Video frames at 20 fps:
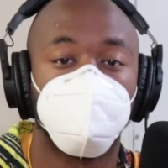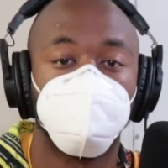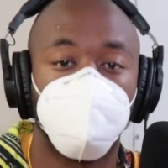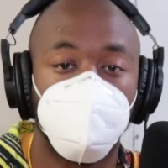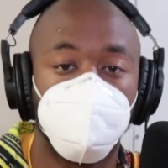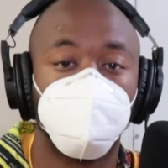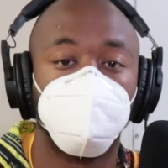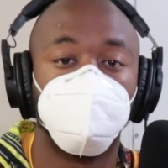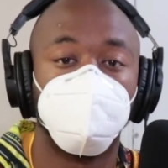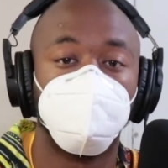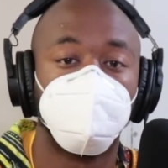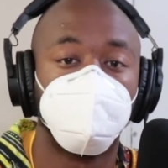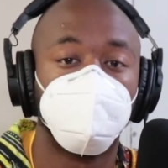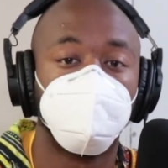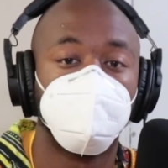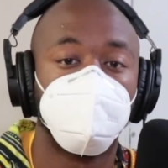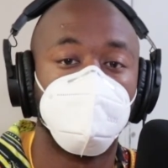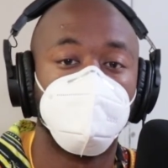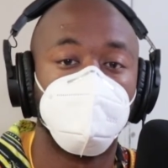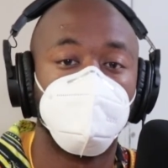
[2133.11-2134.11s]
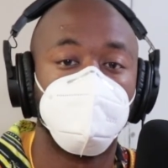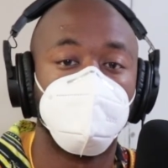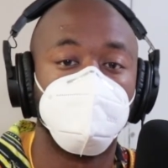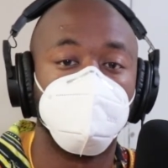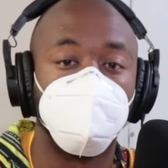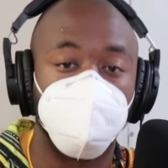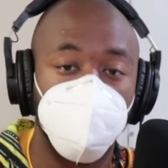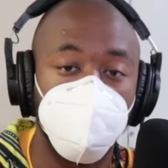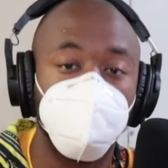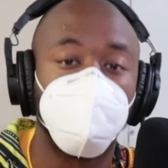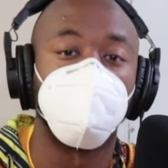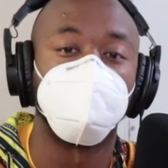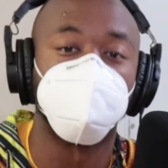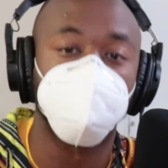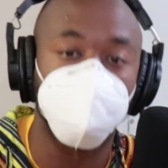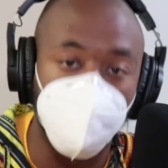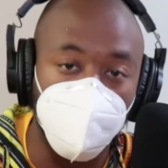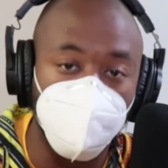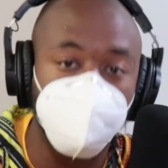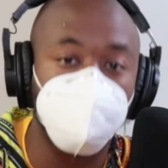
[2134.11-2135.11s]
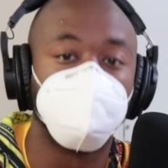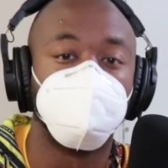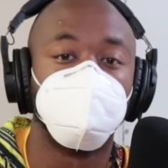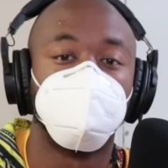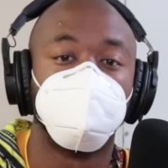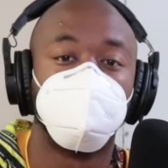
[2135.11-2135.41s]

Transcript: know. The people have spoken.